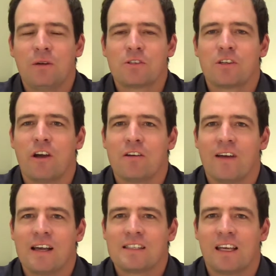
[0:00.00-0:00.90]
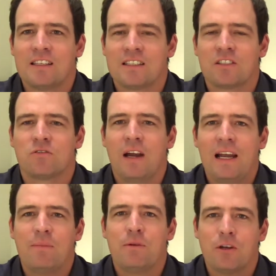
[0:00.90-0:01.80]
or so of us and just
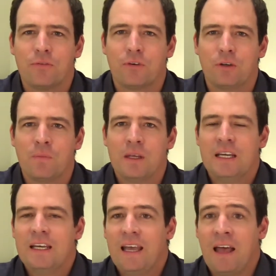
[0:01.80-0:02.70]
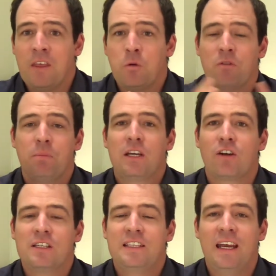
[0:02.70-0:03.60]
really beautiful. And then we've been
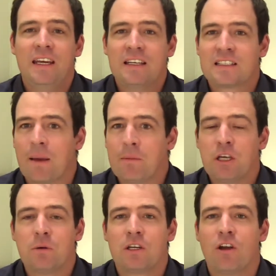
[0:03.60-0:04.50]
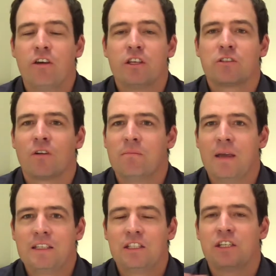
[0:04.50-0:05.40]
contending, some of you would know this from
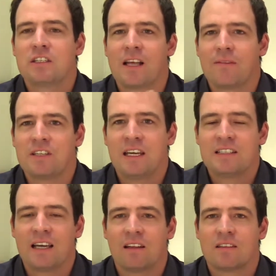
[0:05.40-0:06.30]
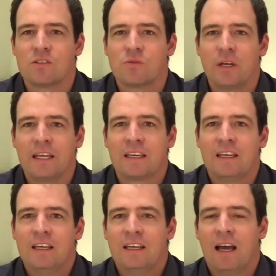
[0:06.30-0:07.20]
messages I've sent out this week,
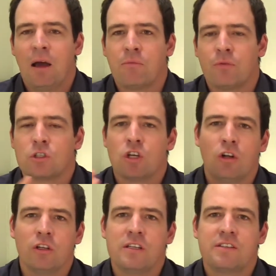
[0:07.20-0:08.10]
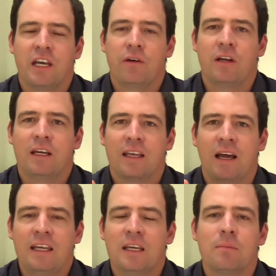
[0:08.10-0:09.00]
for Joel and Sarah
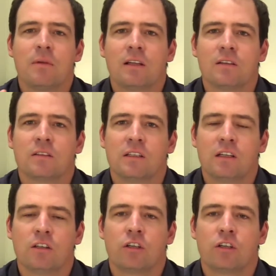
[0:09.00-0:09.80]
Cunningham, little